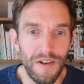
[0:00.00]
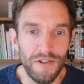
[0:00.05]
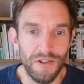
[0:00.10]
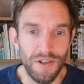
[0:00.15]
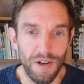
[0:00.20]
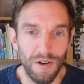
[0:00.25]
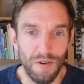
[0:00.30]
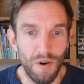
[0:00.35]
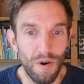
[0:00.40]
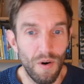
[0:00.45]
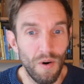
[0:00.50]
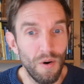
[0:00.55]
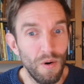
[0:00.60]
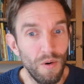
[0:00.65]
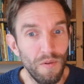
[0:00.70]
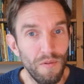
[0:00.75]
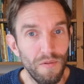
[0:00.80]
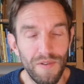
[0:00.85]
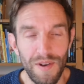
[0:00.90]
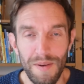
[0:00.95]
So
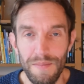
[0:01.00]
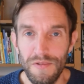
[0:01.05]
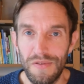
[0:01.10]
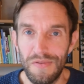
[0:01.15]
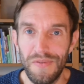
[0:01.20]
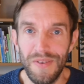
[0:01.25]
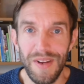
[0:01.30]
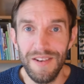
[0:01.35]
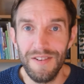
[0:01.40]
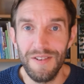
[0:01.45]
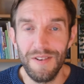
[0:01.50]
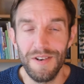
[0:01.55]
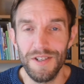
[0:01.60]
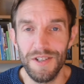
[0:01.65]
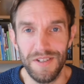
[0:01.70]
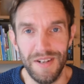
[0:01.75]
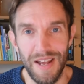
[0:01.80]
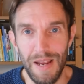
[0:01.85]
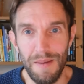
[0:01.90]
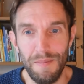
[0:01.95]
all Vim's
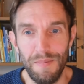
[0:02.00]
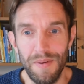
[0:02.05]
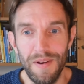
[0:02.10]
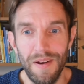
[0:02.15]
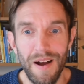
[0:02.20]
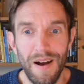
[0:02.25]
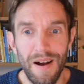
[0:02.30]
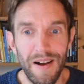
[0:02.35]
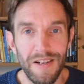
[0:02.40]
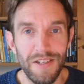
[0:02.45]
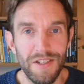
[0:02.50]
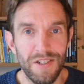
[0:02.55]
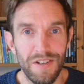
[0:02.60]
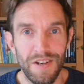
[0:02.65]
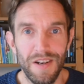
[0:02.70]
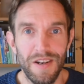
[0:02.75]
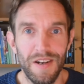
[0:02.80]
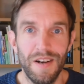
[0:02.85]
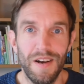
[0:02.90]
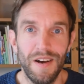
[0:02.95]
features and
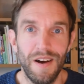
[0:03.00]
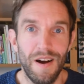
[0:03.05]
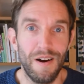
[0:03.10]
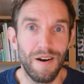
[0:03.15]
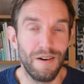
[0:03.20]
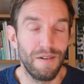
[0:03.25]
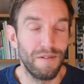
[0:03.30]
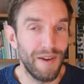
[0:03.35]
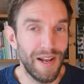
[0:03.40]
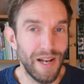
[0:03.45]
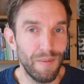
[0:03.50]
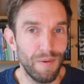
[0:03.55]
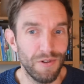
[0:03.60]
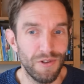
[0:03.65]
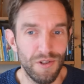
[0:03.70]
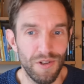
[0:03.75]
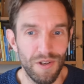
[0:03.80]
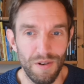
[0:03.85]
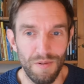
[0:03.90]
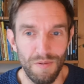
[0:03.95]
APIs uh, are available
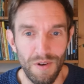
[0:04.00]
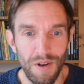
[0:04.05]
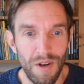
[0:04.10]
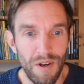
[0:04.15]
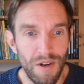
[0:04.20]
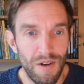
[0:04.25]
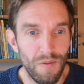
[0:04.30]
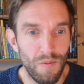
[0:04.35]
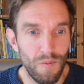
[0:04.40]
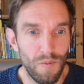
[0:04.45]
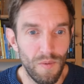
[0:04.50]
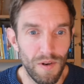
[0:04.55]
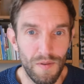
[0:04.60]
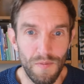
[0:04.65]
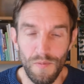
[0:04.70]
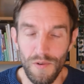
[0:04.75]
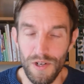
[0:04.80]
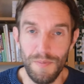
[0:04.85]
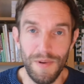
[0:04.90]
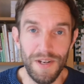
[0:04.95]
to you,
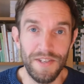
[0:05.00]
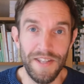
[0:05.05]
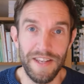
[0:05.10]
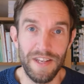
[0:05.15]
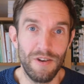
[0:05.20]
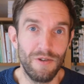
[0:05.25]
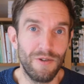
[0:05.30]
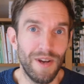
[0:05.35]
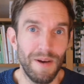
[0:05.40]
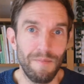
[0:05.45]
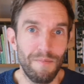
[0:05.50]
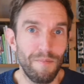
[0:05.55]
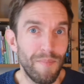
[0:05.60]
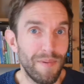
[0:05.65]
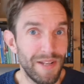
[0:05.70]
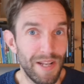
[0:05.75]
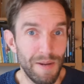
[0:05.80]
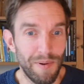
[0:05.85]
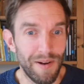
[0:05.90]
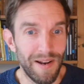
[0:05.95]
which means that you can
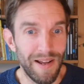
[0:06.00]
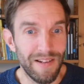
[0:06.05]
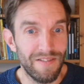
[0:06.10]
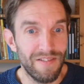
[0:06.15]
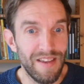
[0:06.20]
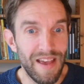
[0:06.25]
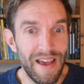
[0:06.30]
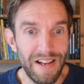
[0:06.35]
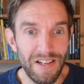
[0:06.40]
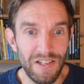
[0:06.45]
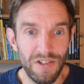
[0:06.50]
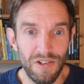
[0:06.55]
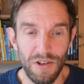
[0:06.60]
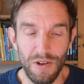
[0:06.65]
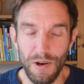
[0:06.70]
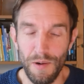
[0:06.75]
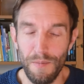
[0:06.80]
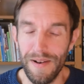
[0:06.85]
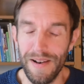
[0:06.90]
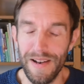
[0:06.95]
manipulate text,
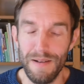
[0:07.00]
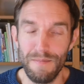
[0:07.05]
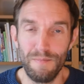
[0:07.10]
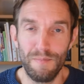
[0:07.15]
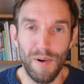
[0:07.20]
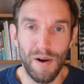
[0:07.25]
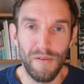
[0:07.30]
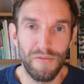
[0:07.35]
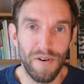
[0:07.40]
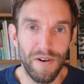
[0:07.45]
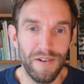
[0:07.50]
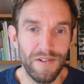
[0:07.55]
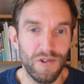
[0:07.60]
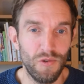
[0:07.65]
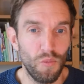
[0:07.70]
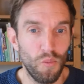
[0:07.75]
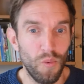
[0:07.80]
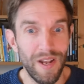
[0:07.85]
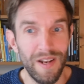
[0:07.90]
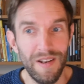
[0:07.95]
you can manipulate
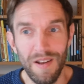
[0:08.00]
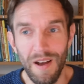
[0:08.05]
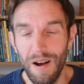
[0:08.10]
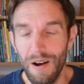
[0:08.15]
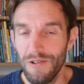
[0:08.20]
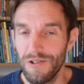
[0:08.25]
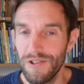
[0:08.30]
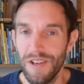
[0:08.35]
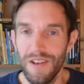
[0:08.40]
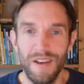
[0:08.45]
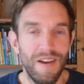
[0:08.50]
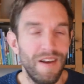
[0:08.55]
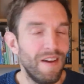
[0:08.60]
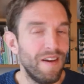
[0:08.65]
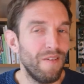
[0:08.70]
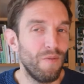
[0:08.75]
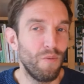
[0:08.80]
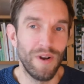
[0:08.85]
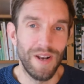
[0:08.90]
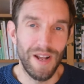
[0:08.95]
buffers, windows,
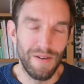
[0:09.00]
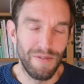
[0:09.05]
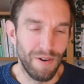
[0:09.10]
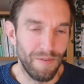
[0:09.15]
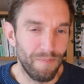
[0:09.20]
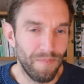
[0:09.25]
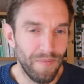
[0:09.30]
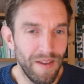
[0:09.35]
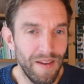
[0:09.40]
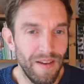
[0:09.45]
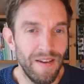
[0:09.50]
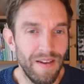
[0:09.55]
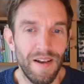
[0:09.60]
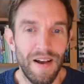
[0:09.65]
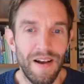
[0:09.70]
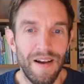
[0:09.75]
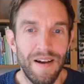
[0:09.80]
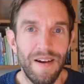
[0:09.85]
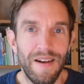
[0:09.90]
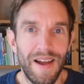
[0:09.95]
whatever.
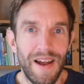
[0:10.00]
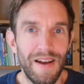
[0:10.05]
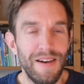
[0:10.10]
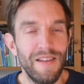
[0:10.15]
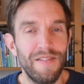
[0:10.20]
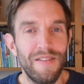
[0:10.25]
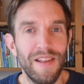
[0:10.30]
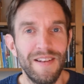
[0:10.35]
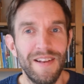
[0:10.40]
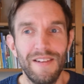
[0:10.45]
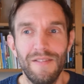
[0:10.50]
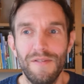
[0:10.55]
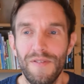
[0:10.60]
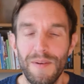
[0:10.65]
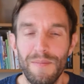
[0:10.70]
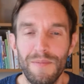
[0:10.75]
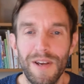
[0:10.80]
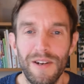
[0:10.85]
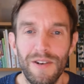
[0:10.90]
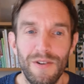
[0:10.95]
Uh, anything that
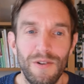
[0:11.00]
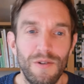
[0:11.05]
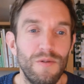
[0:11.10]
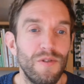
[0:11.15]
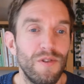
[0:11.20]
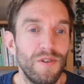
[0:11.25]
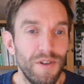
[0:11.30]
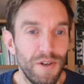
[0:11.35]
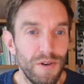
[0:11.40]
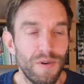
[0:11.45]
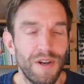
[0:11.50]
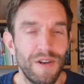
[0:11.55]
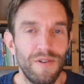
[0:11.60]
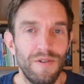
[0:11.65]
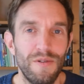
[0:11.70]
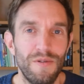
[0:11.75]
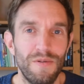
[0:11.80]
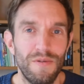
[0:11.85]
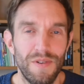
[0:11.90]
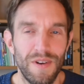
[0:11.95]
Vim can do, you
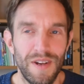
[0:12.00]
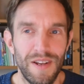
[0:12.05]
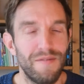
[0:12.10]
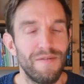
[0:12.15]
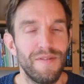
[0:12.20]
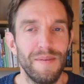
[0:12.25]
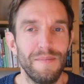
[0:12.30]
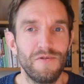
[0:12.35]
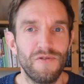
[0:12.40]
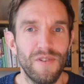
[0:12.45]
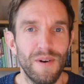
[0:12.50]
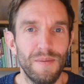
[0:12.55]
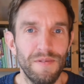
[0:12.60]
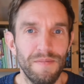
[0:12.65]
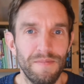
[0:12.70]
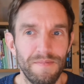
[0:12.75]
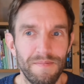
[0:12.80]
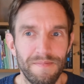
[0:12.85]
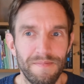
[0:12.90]
can do in Vimscript.